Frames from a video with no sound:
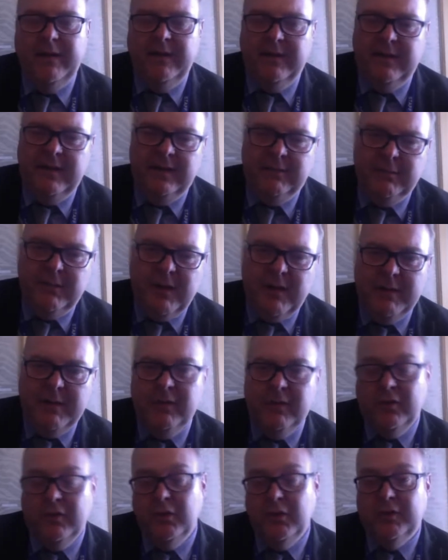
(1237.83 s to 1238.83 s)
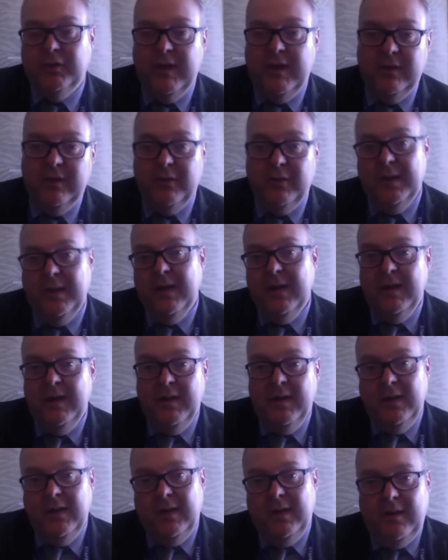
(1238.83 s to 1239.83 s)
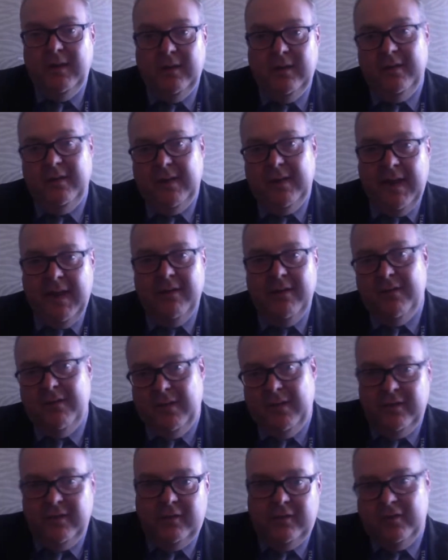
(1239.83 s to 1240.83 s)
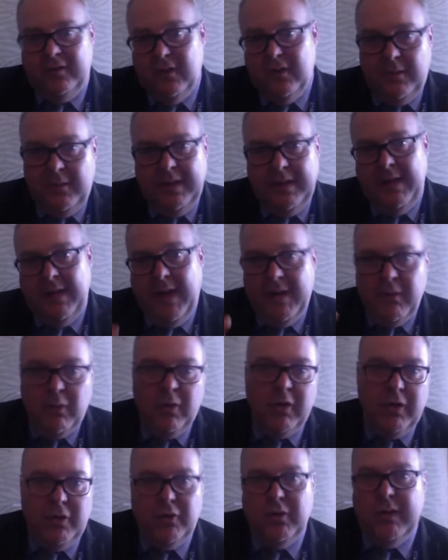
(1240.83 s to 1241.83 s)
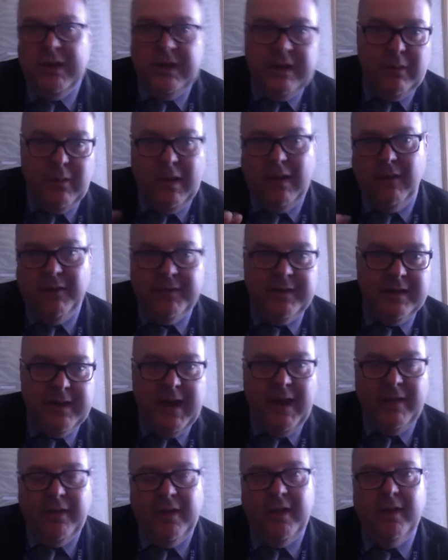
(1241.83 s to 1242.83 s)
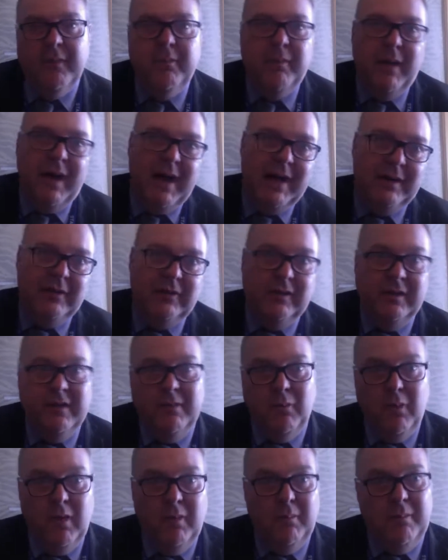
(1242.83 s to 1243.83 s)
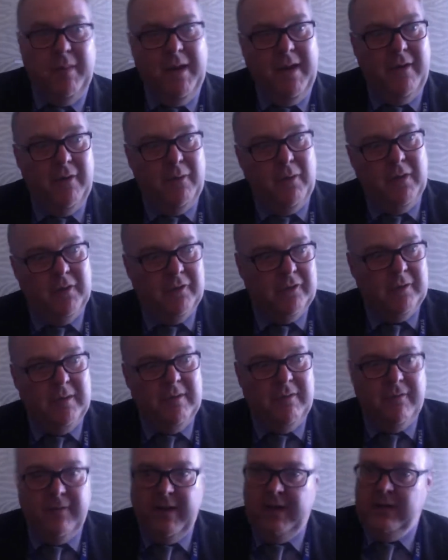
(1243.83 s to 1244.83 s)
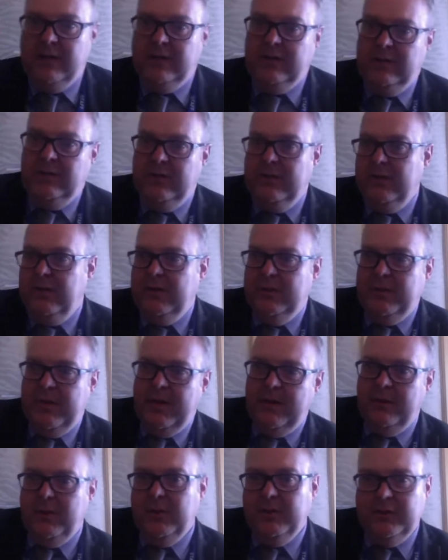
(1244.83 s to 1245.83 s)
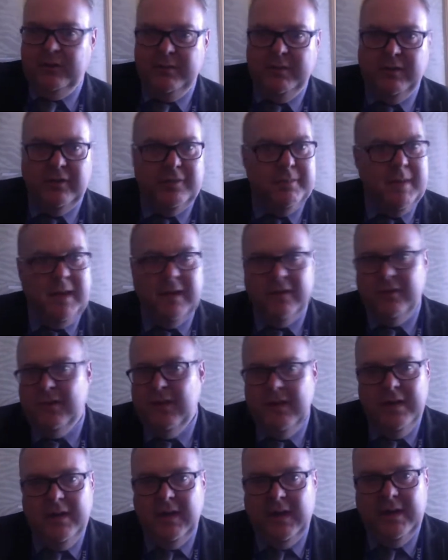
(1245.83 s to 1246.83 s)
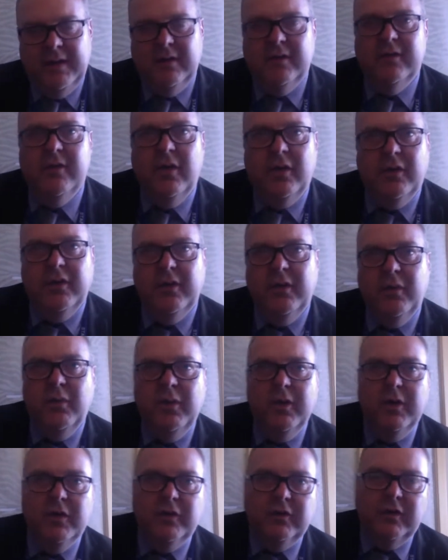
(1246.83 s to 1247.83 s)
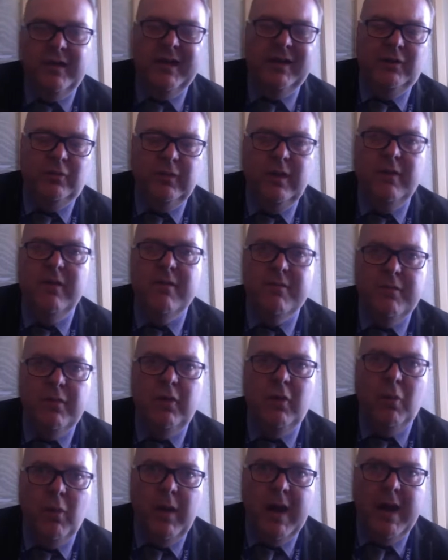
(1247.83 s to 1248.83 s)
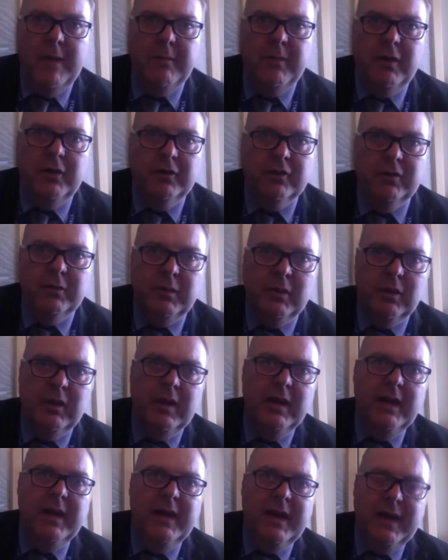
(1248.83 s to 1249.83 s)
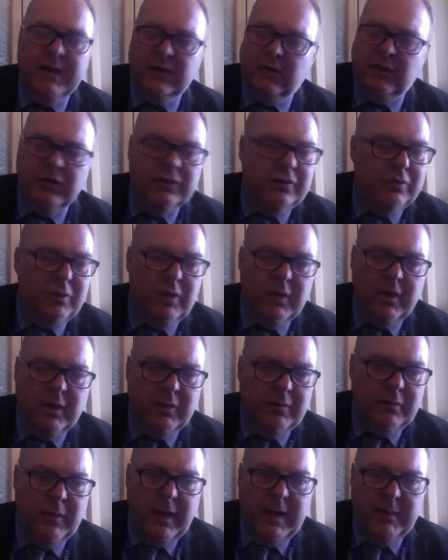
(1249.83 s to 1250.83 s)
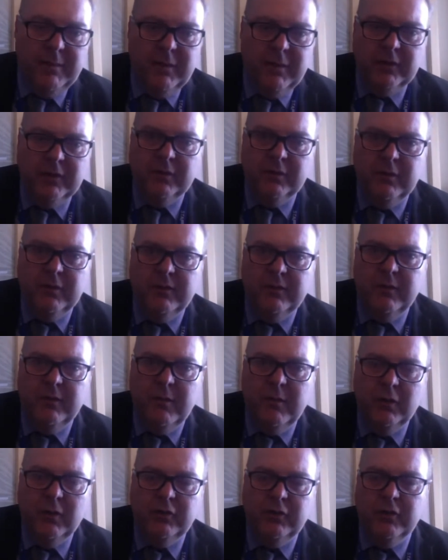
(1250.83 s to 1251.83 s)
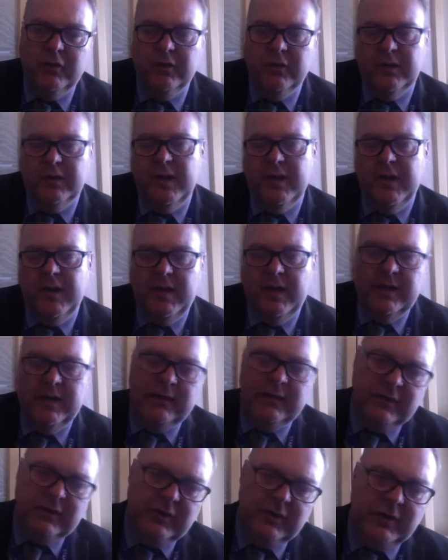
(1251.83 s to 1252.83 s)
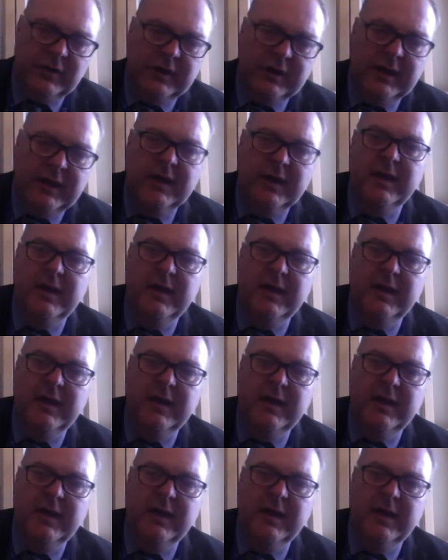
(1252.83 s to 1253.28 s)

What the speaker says: the primary school saying to me, Dave and Tommy, they work really well together, but actually one parent wants them in French and the other parent wants them in Spanish, and it's not going to work. So that's where we put where possible. It does work where possible for most students, and certainly